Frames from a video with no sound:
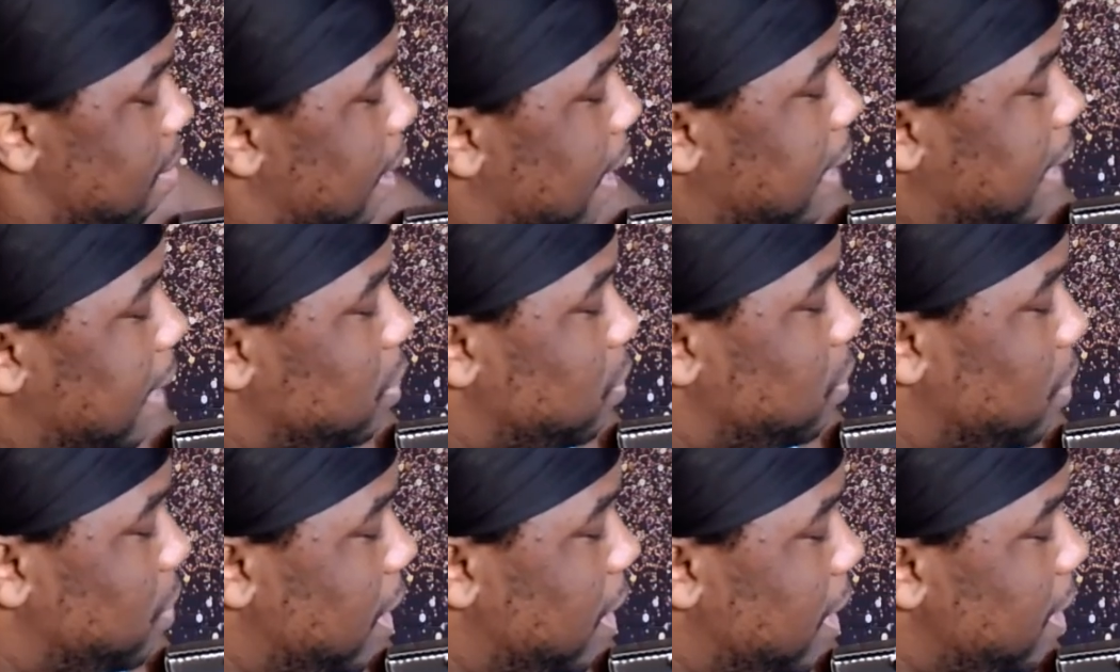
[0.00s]
I
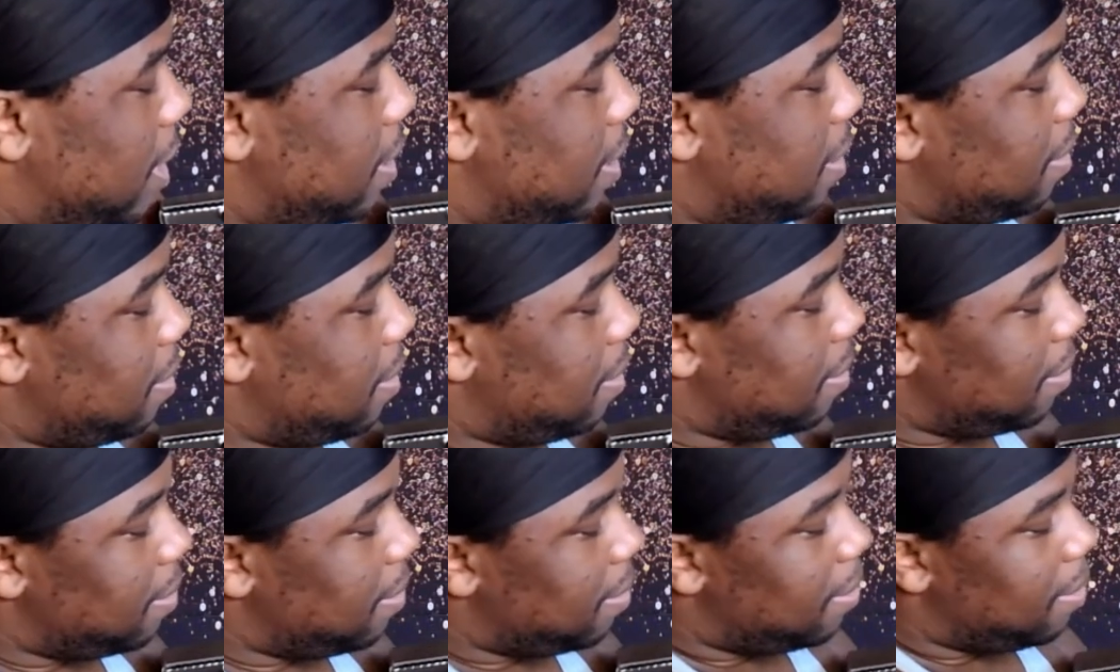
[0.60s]
knew
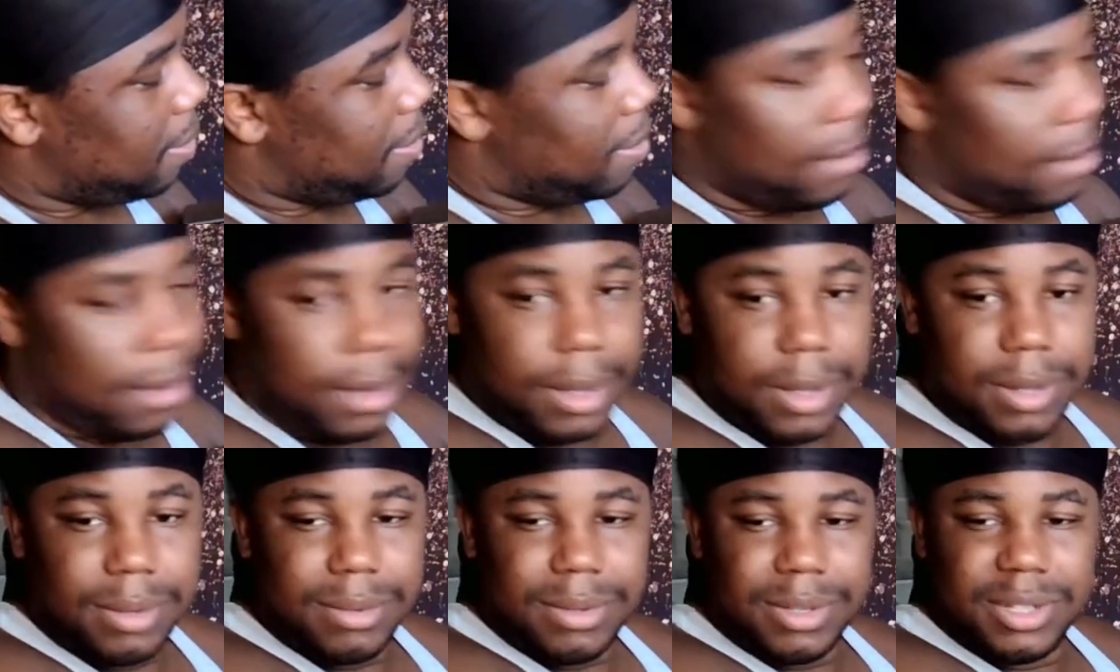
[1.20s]
that.
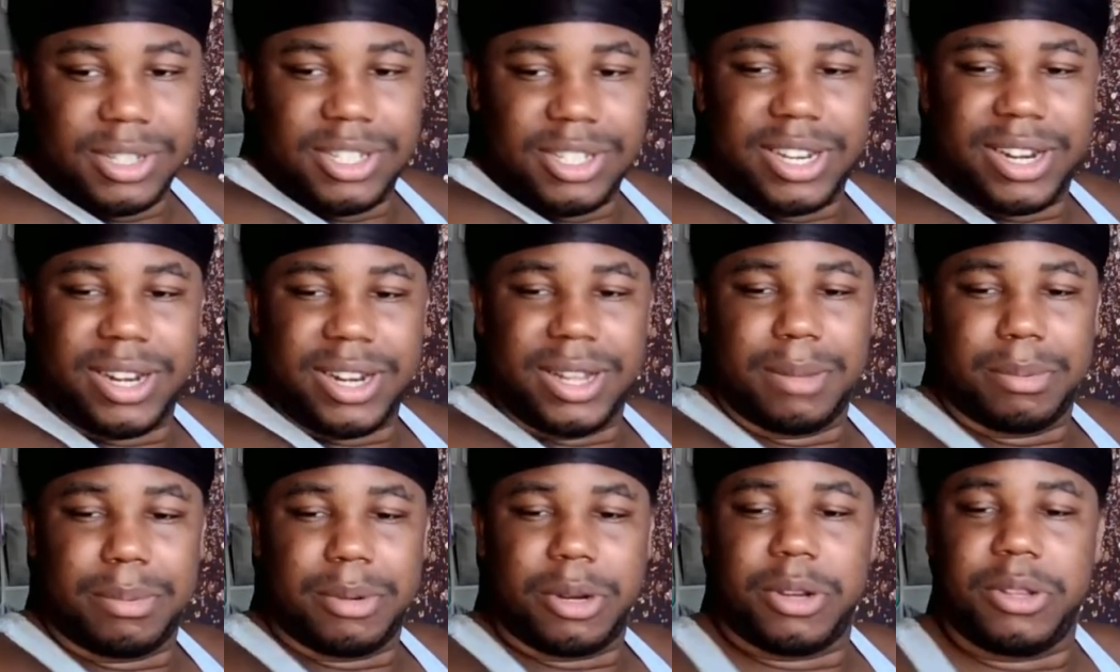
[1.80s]
Shut
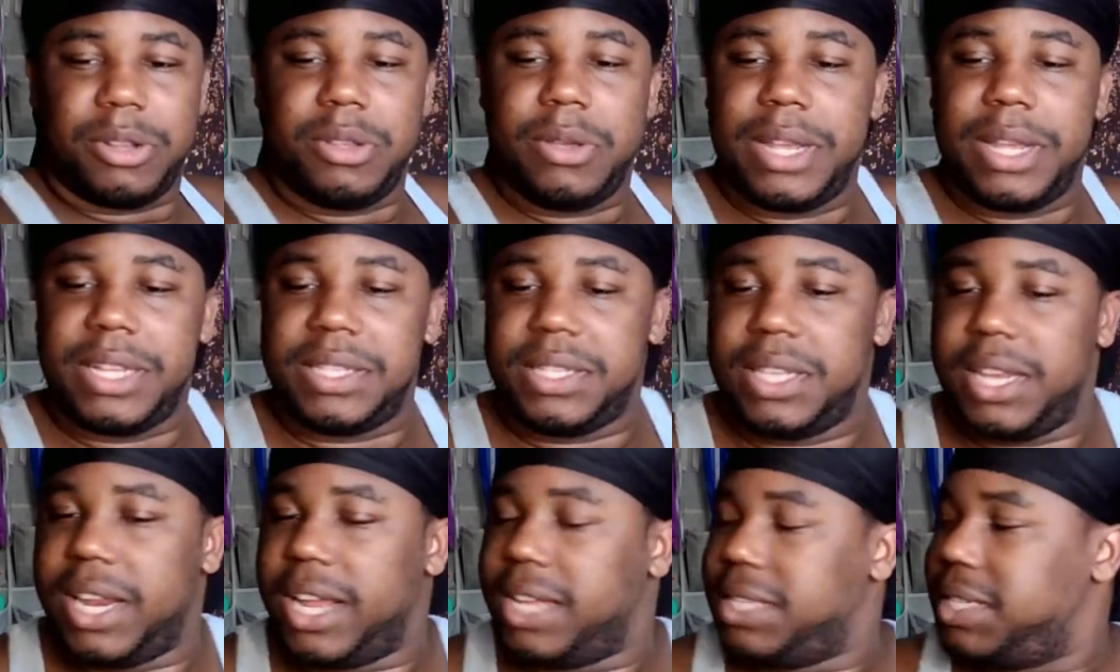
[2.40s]
up, girl. You didn't
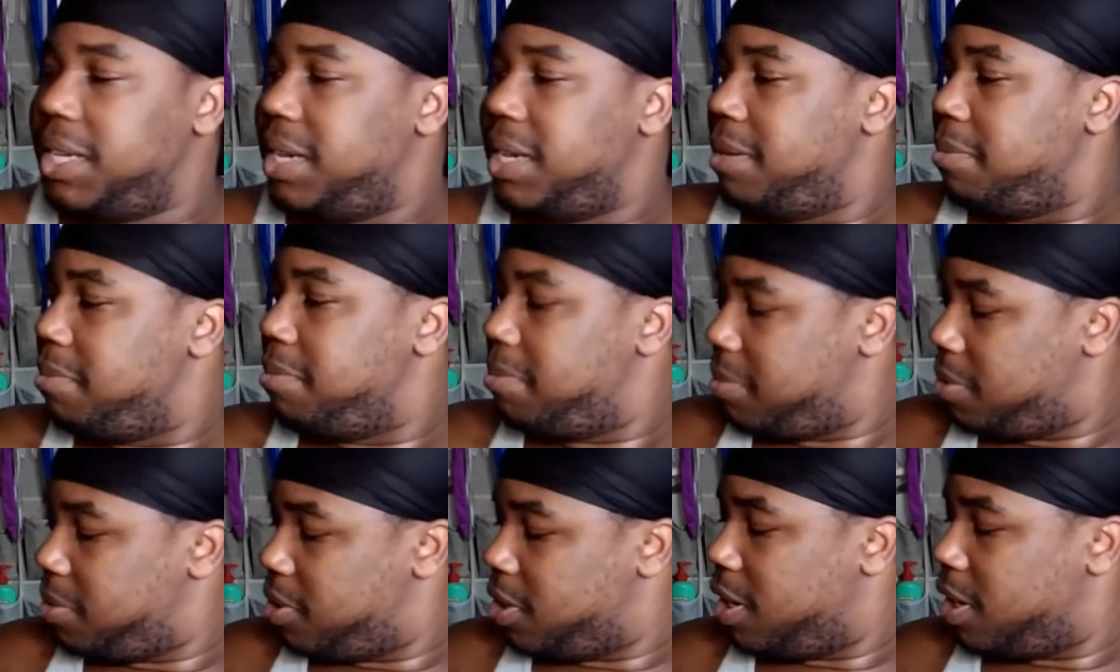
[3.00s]
see that tape.
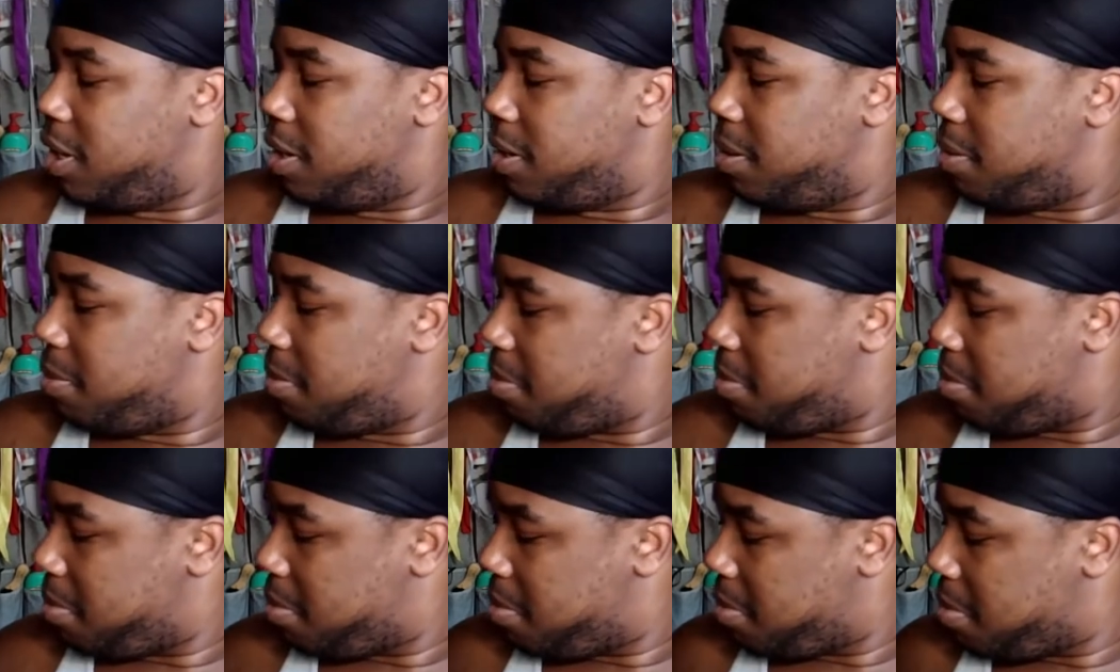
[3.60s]
Shut
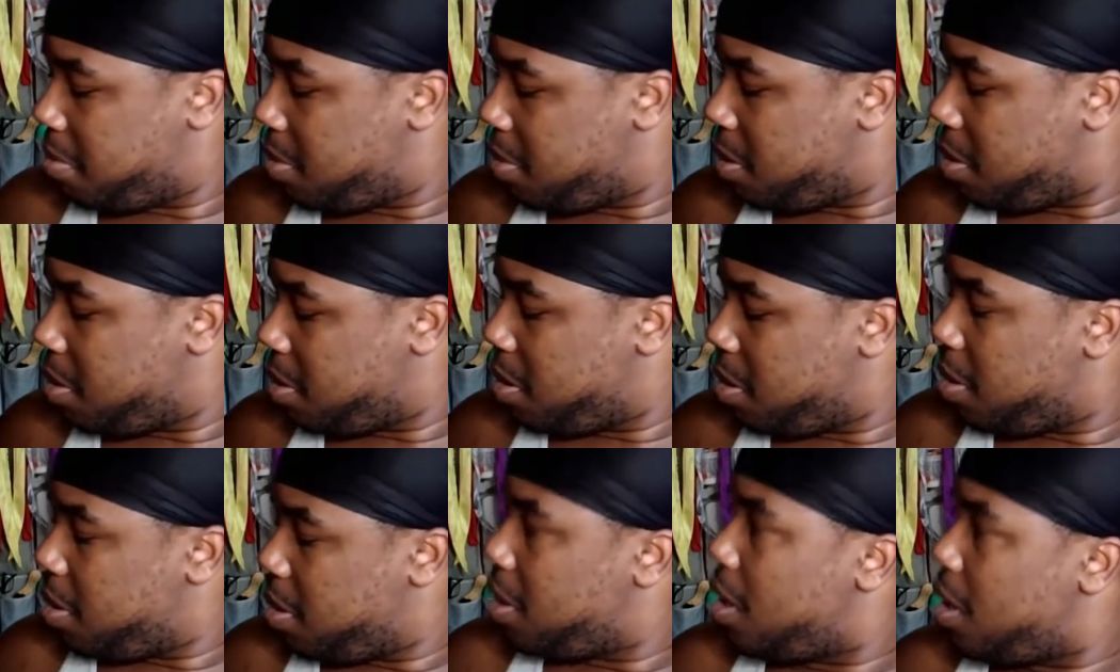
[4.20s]

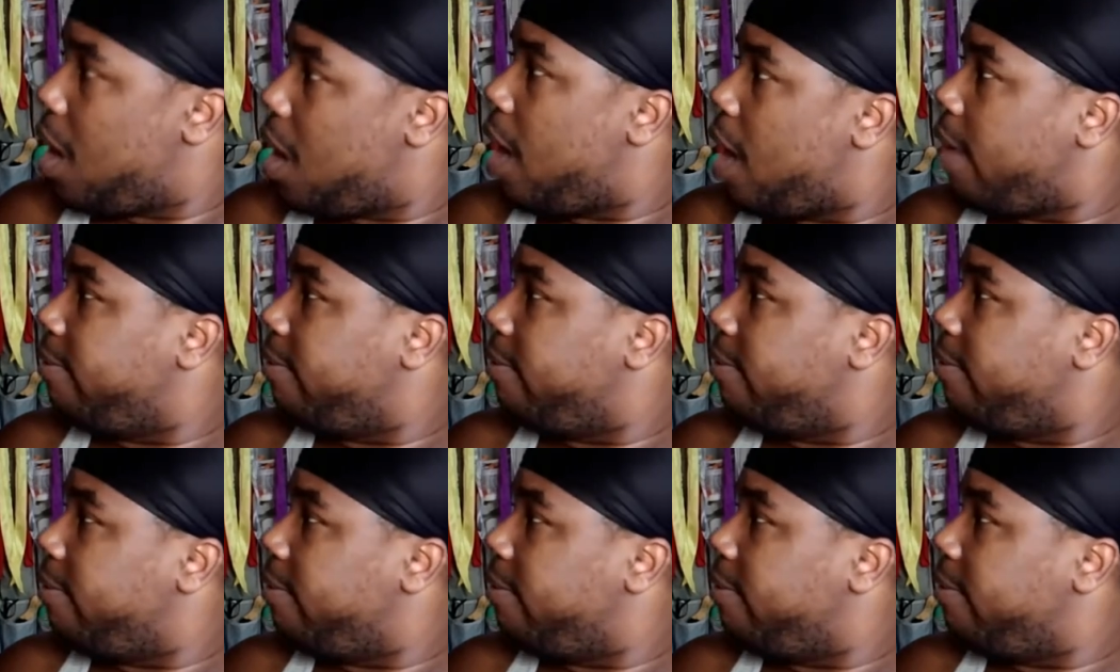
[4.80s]
up.